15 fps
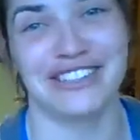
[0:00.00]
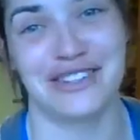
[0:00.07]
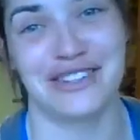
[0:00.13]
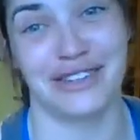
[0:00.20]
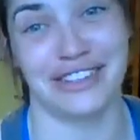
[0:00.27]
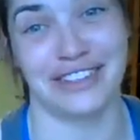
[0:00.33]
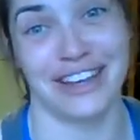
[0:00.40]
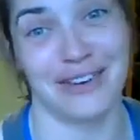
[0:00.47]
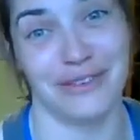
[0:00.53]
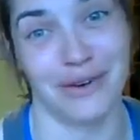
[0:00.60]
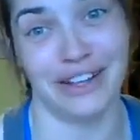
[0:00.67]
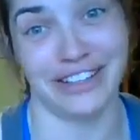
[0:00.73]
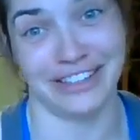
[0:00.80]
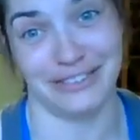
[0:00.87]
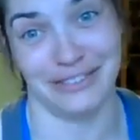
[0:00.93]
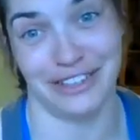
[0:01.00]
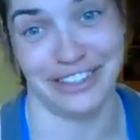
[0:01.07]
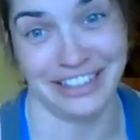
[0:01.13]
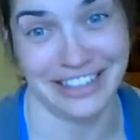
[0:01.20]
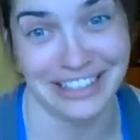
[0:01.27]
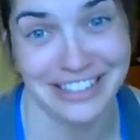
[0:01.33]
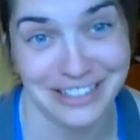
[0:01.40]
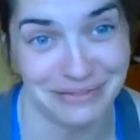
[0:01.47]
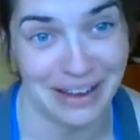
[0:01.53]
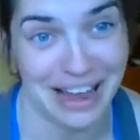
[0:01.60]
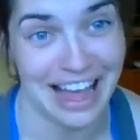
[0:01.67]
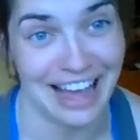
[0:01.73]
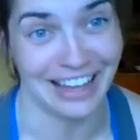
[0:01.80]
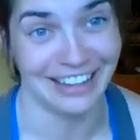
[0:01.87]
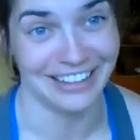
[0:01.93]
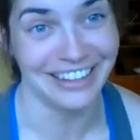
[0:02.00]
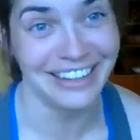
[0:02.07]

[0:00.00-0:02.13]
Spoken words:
so I thought, well, he really is bad.